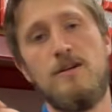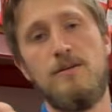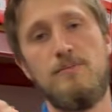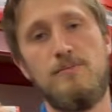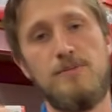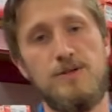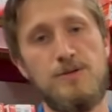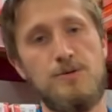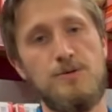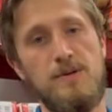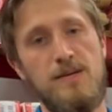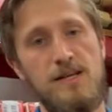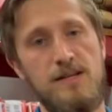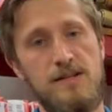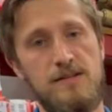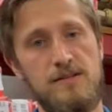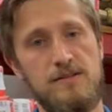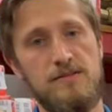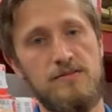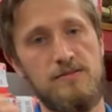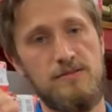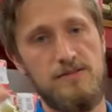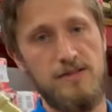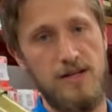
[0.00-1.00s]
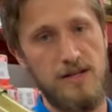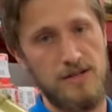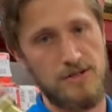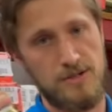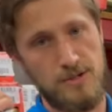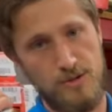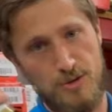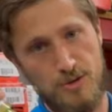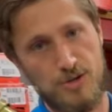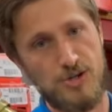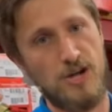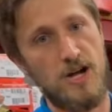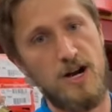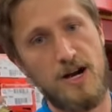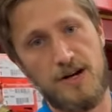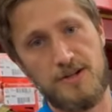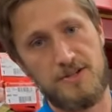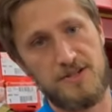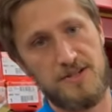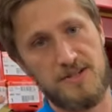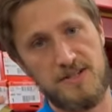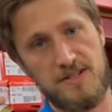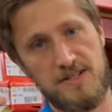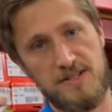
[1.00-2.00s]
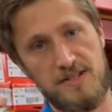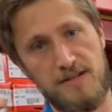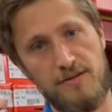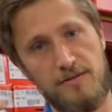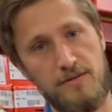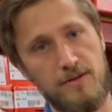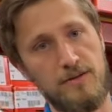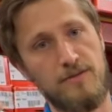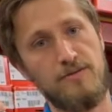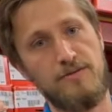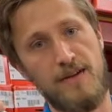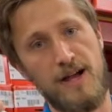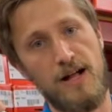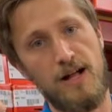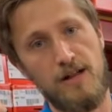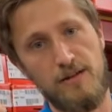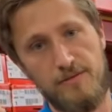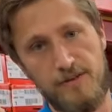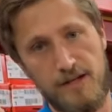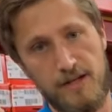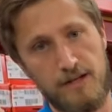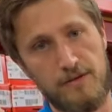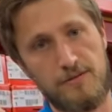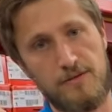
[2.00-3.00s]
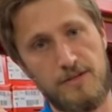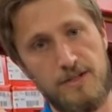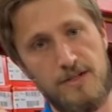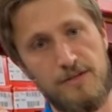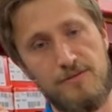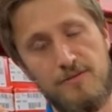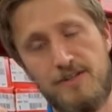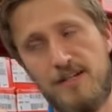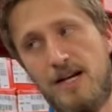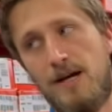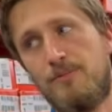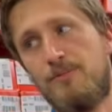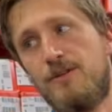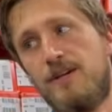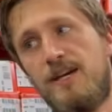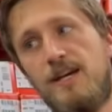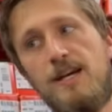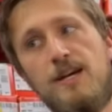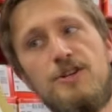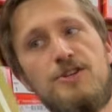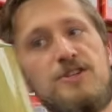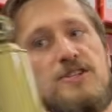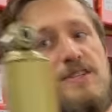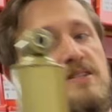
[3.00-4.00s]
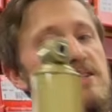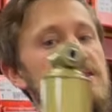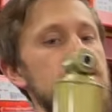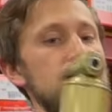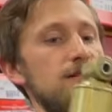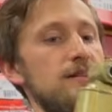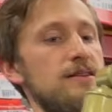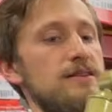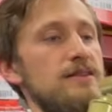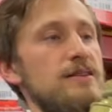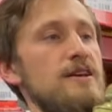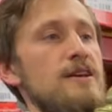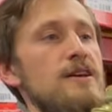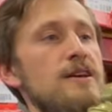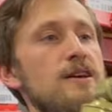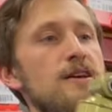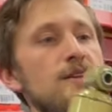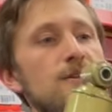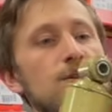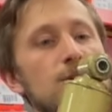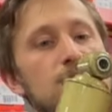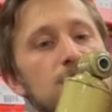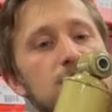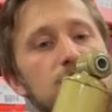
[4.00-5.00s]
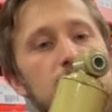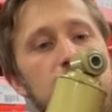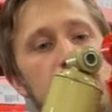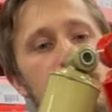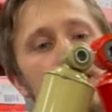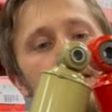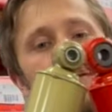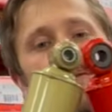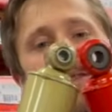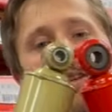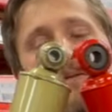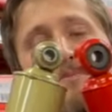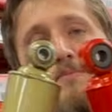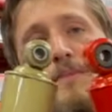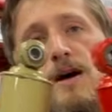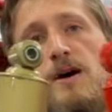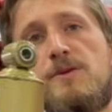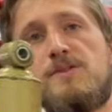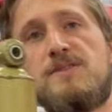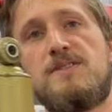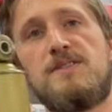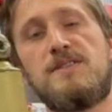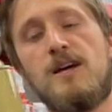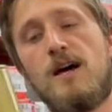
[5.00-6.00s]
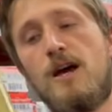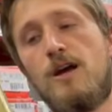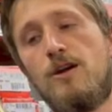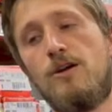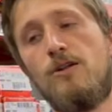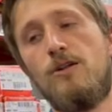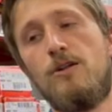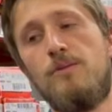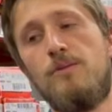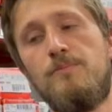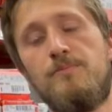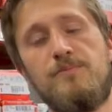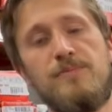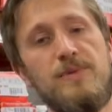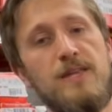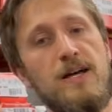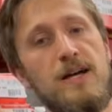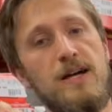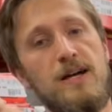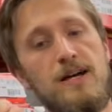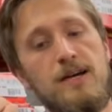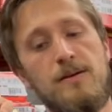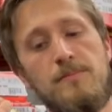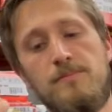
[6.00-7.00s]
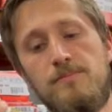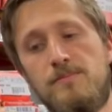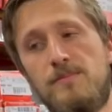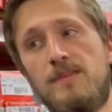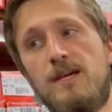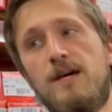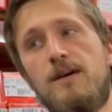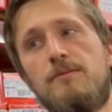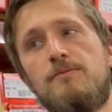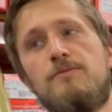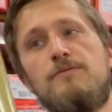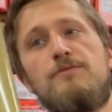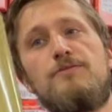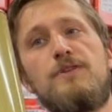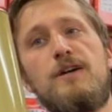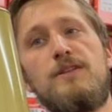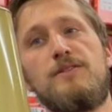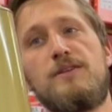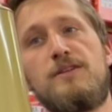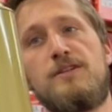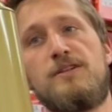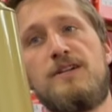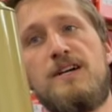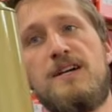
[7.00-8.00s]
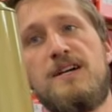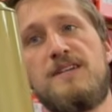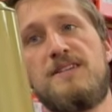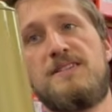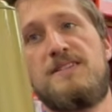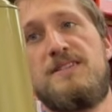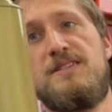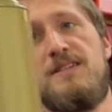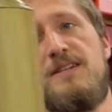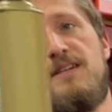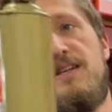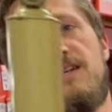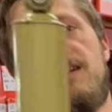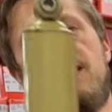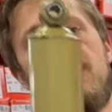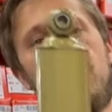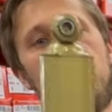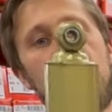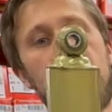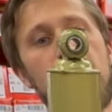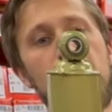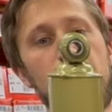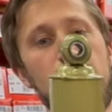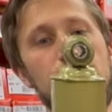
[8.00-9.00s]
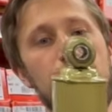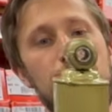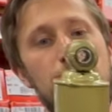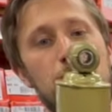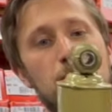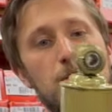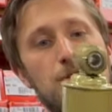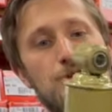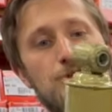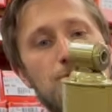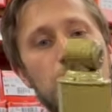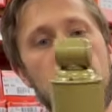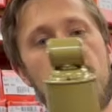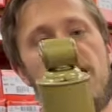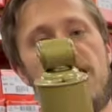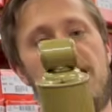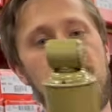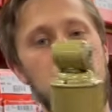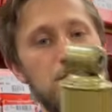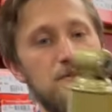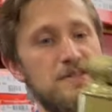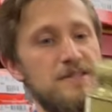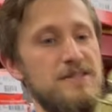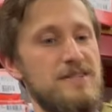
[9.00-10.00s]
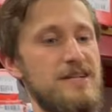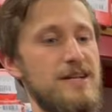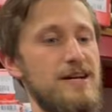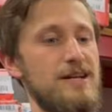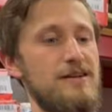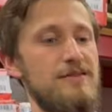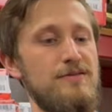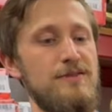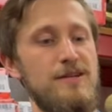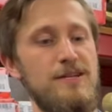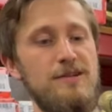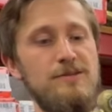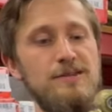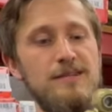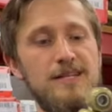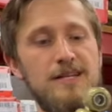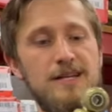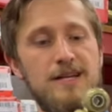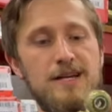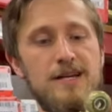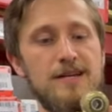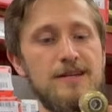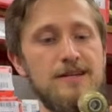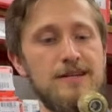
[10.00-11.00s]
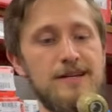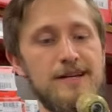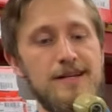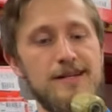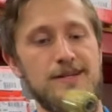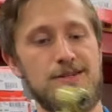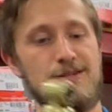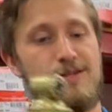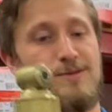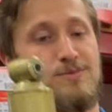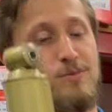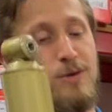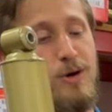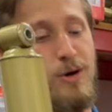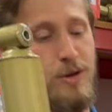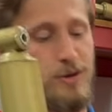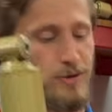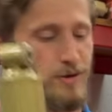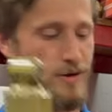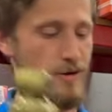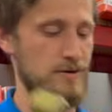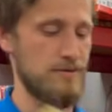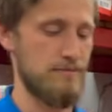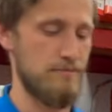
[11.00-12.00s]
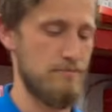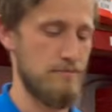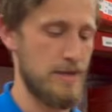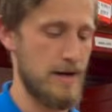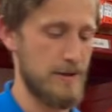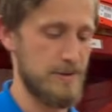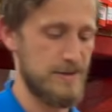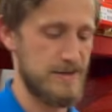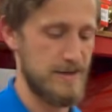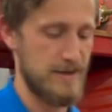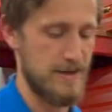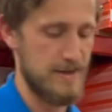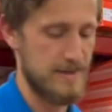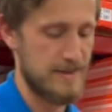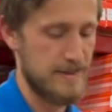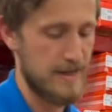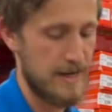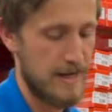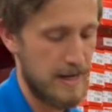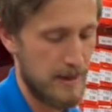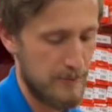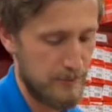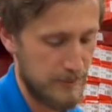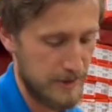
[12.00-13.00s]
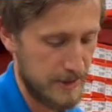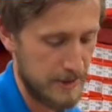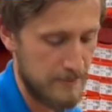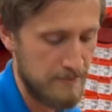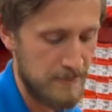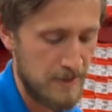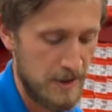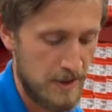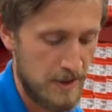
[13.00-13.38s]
between these two shocks, just a different valving for different applications, and you can see different mount style. That Freightliner XC front shock uses kind of a unique, smaller mount on top, but